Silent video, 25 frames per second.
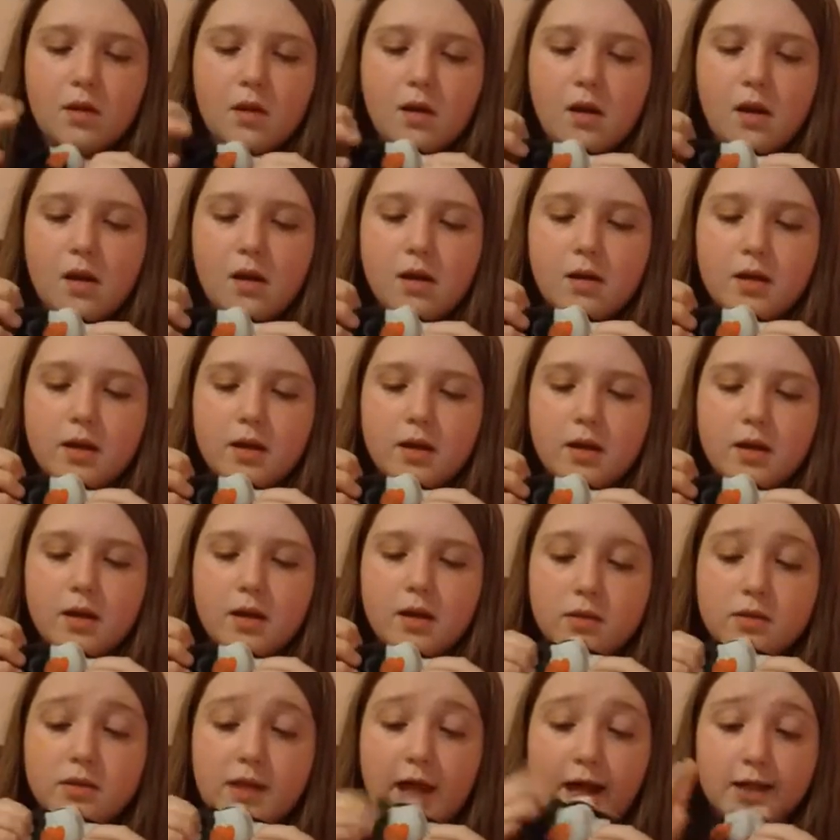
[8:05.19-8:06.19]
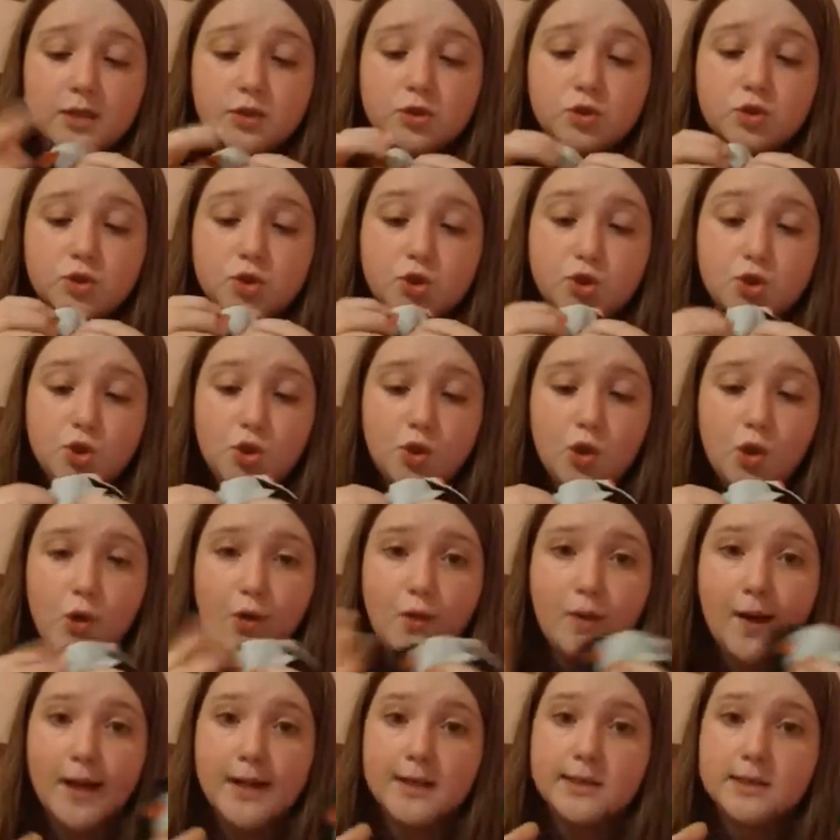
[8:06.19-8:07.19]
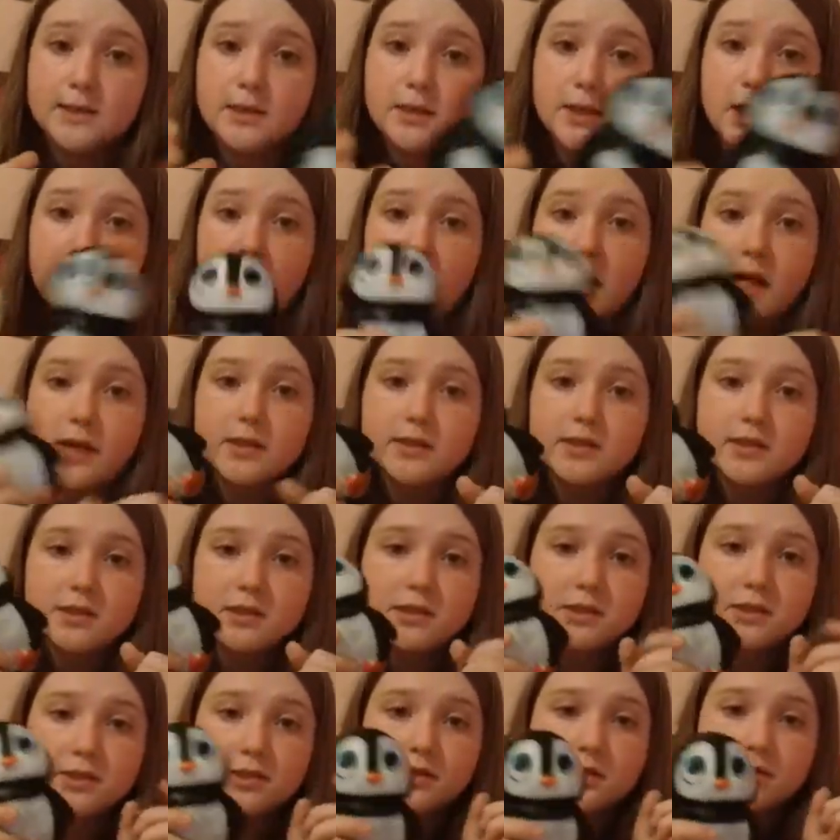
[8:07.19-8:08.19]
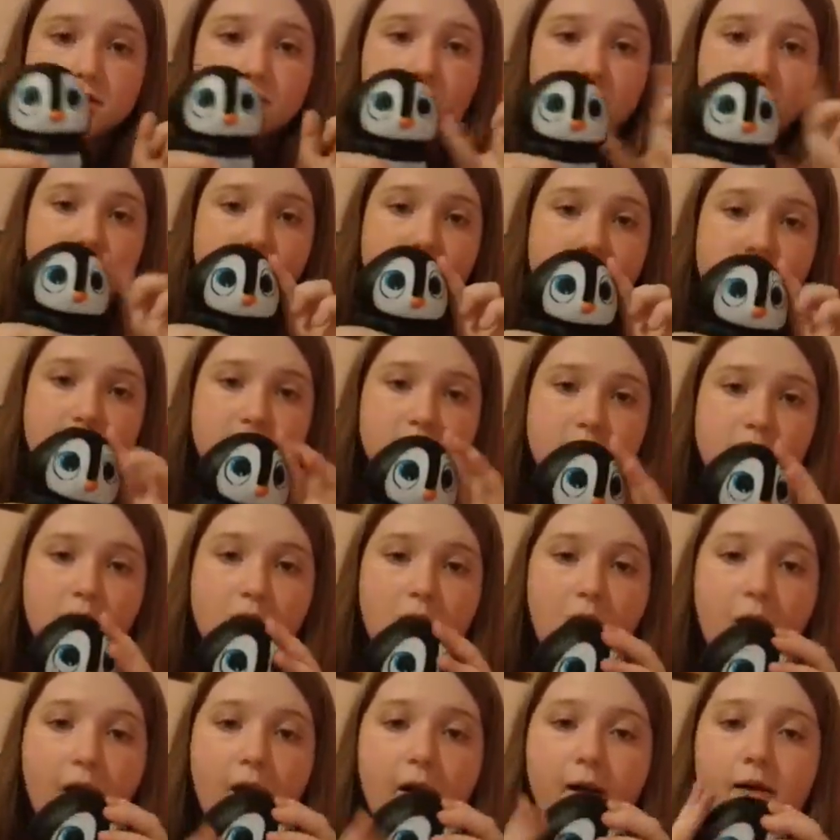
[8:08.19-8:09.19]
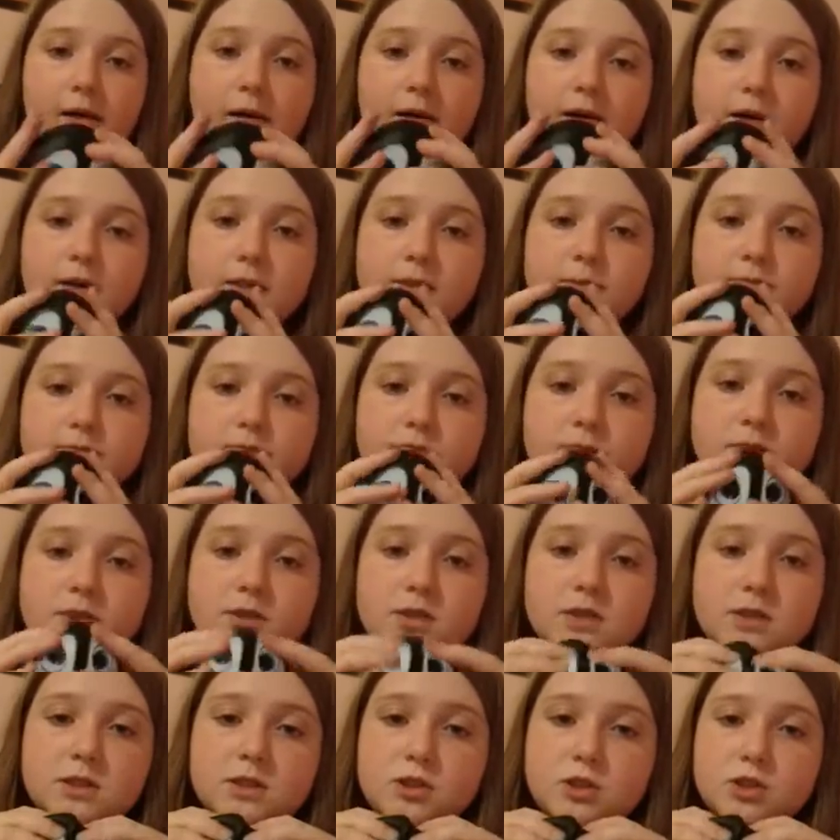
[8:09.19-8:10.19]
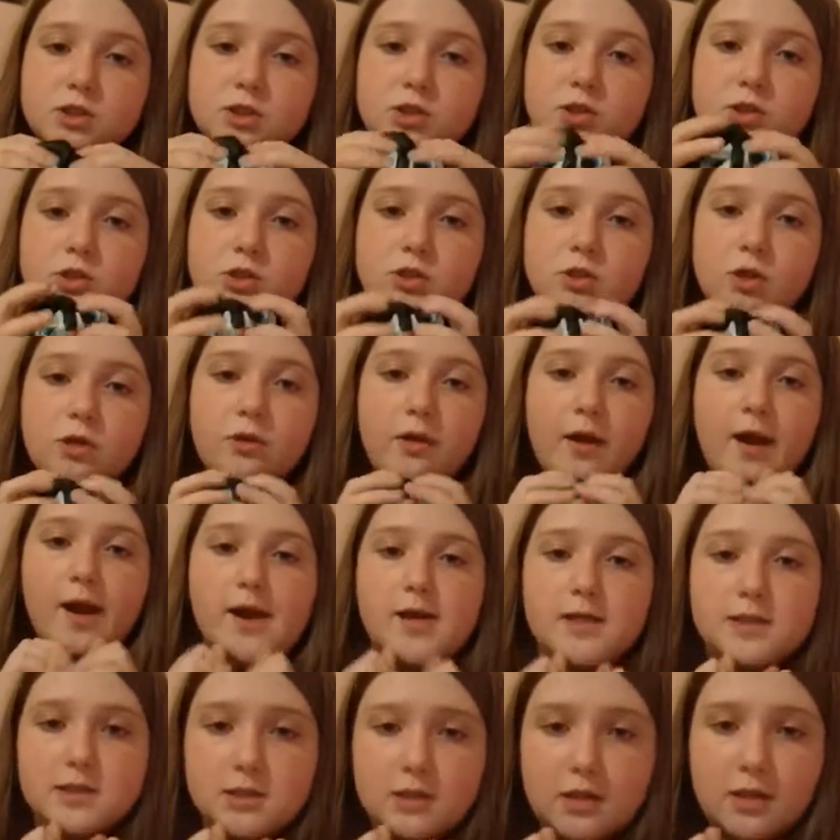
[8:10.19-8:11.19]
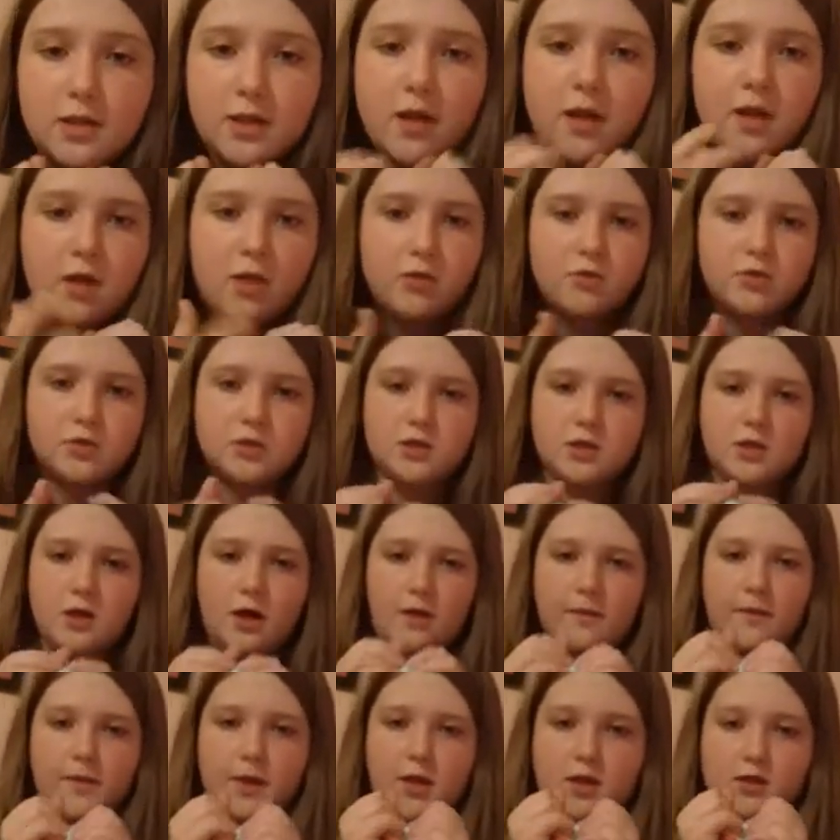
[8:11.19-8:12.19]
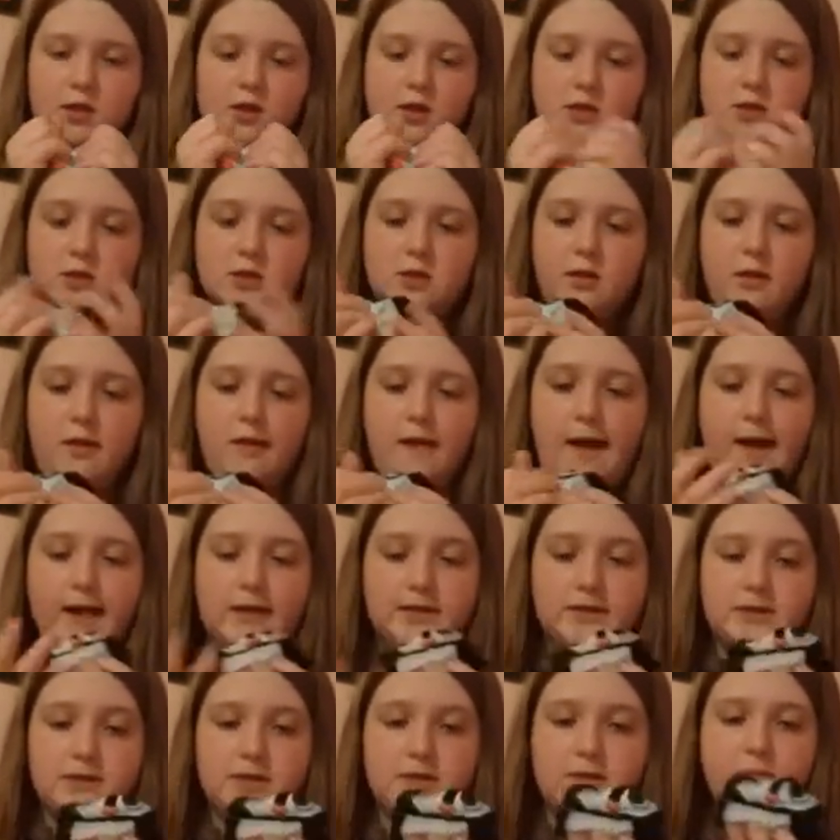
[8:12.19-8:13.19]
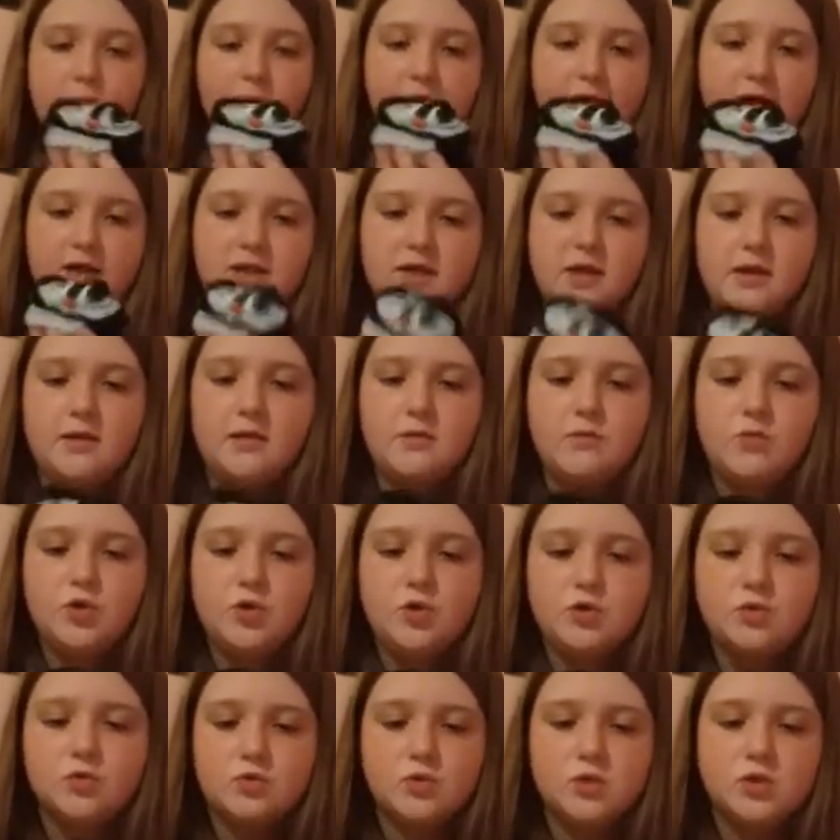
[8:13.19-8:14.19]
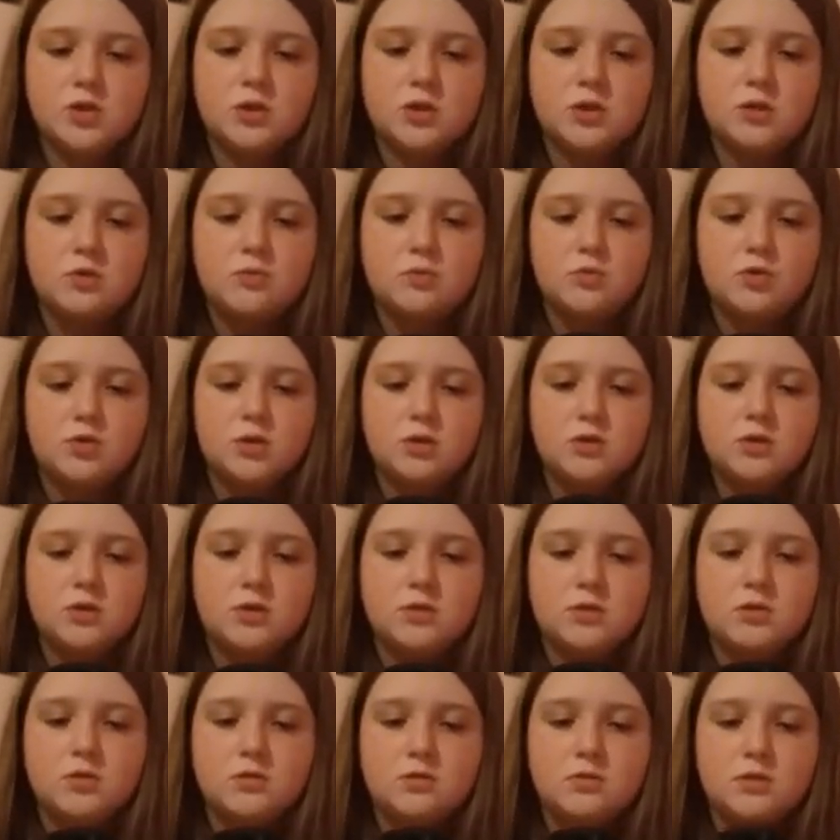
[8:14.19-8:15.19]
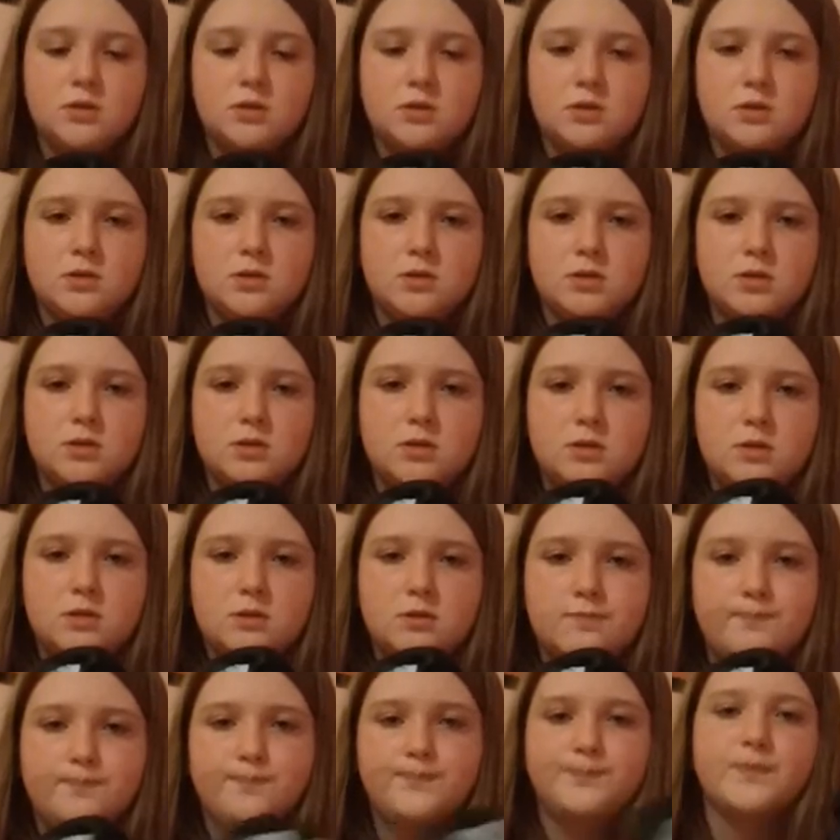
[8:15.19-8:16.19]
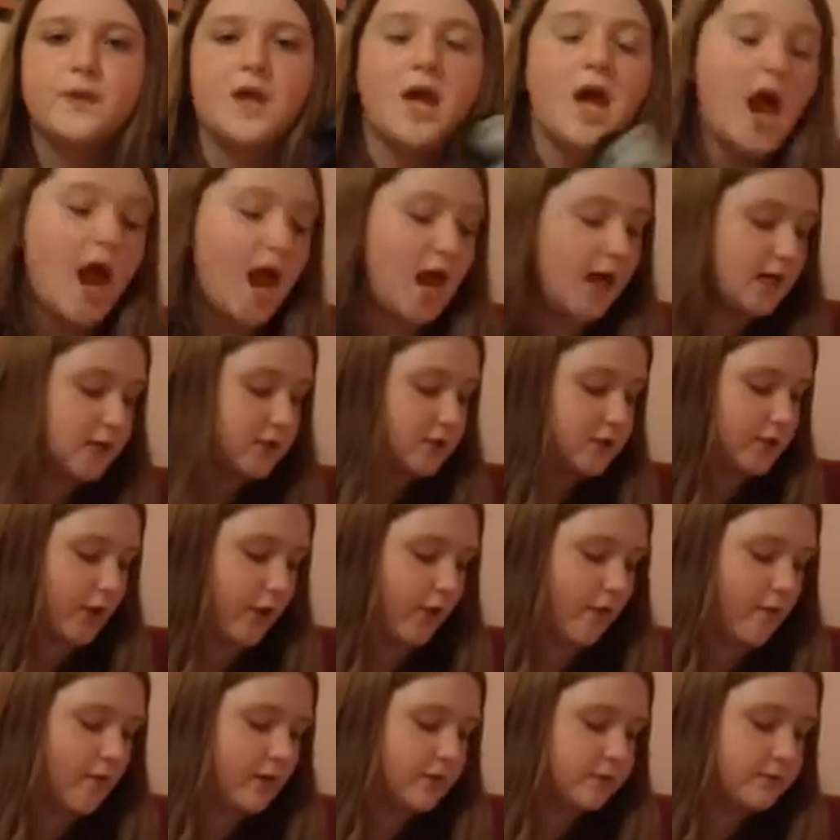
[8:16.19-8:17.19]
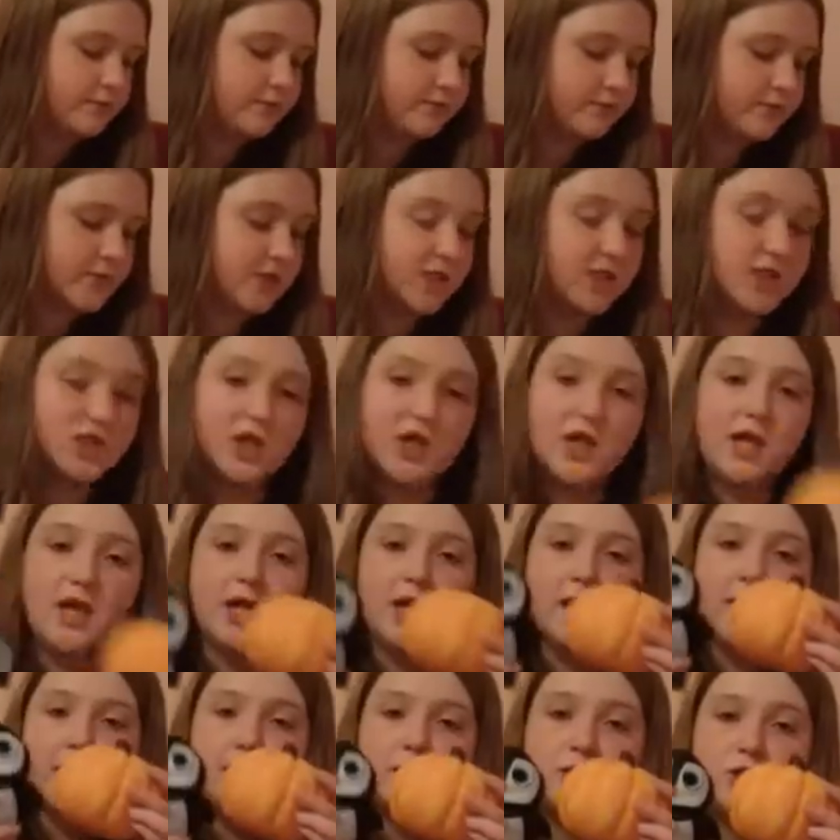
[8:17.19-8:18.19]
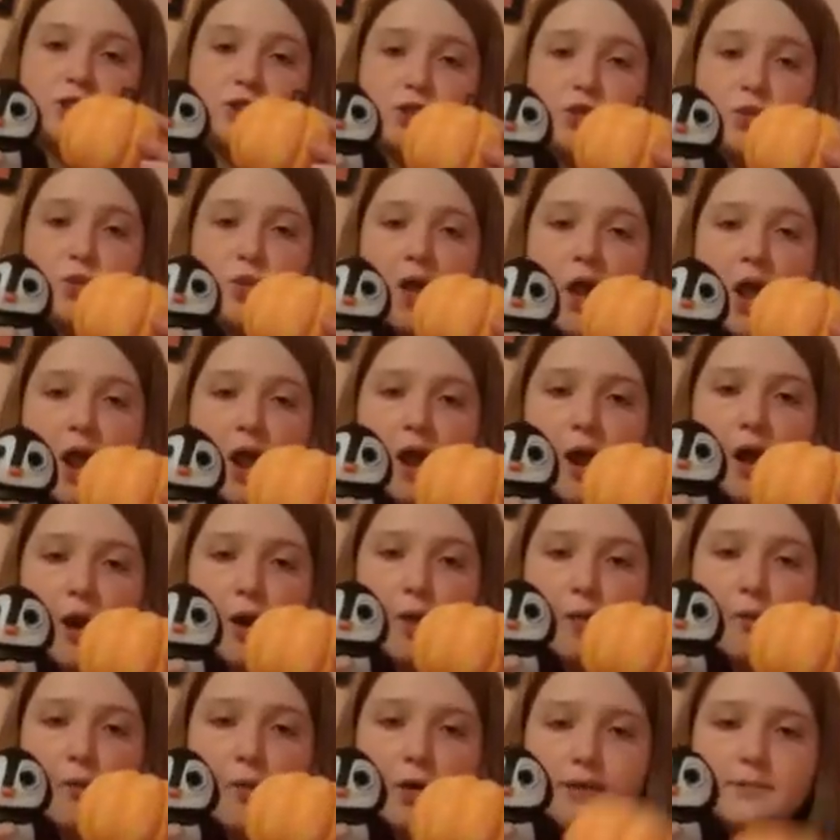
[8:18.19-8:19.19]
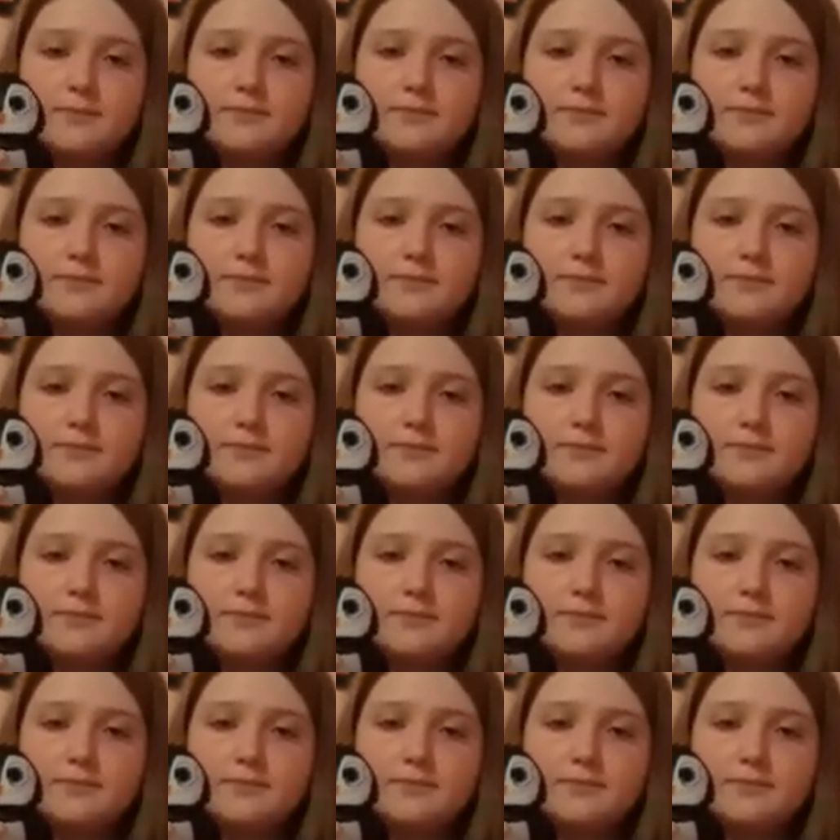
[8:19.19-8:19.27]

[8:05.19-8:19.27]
like, that's slow rising, and I got this as the aquarium, and it's slow rising. Like, it used to not be this slow rising, but I think the more you squish it, the more slow rising it gets. So, 3, 2, 1.